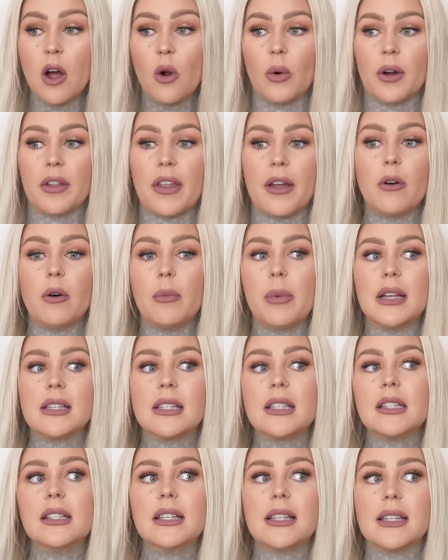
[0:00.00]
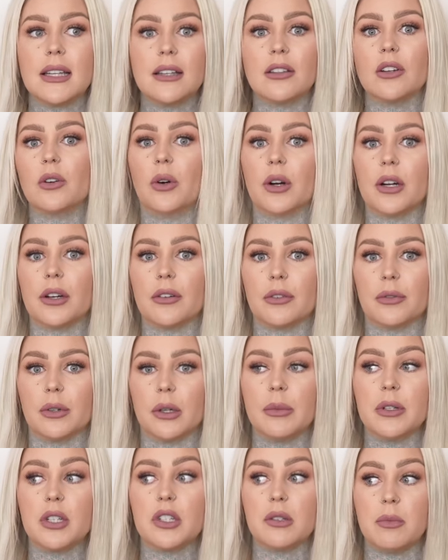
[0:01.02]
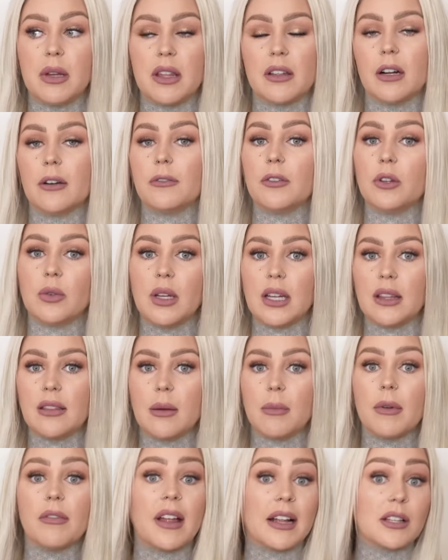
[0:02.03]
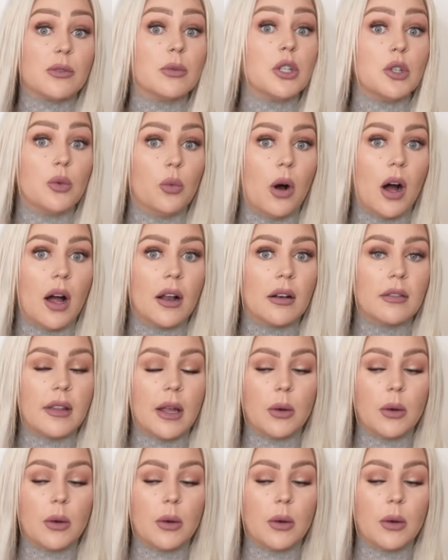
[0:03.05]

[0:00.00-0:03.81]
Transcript: where they will basically sit in the corner of the room and just be there if you need them, if that's what you want.